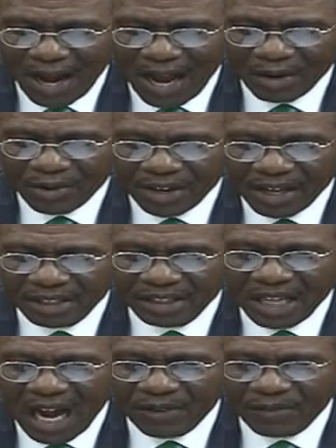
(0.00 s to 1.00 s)
allocate
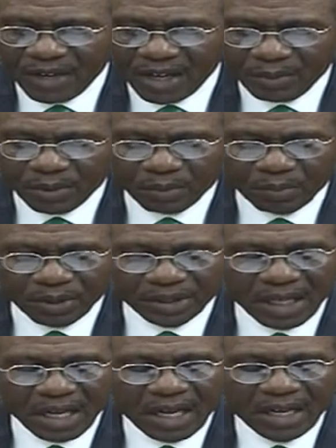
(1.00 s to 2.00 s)
the available
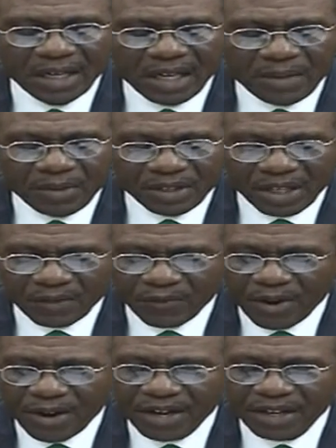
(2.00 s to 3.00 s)
but limited
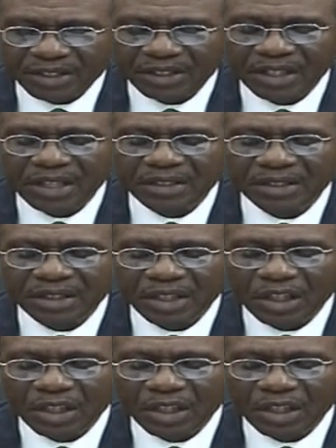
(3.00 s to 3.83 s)
foreign exchange